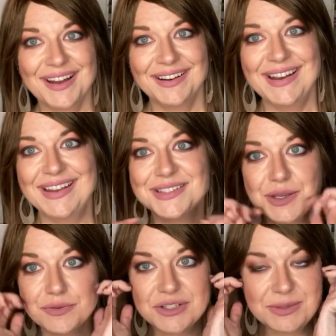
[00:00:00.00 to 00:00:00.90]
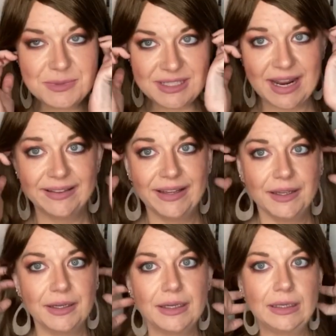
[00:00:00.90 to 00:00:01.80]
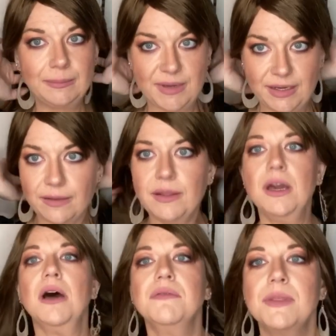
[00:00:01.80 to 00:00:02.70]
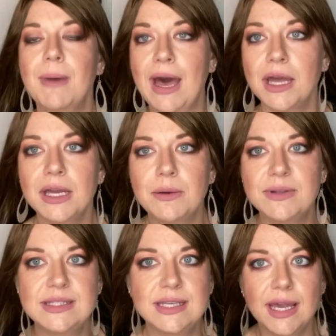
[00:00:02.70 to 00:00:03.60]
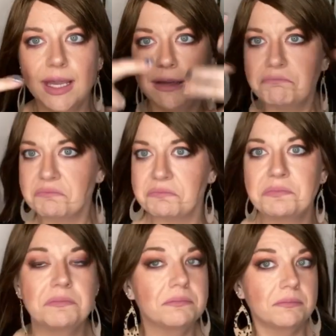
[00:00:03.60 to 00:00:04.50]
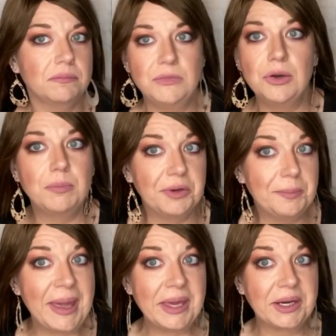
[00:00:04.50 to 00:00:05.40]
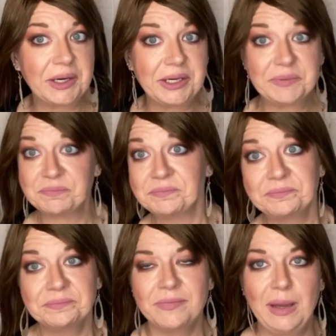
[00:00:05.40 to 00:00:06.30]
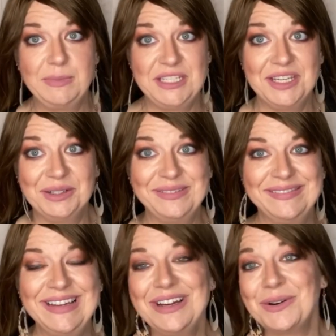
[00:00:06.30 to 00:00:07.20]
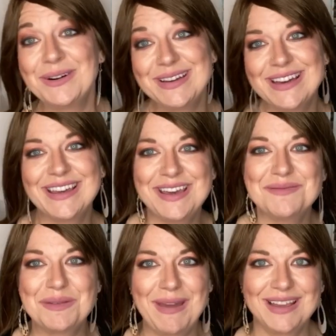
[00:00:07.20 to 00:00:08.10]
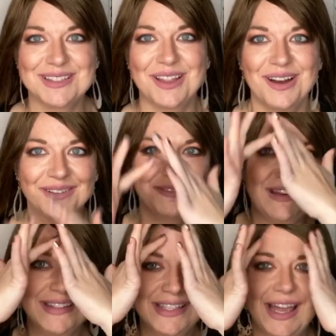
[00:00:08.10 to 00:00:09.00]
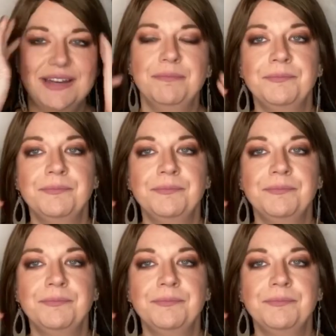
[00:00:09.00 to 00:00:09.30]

All right, so for some styling, immediately off the bat, I would say you could put a bang into her, up to you. Or you could keep the bangs long inside.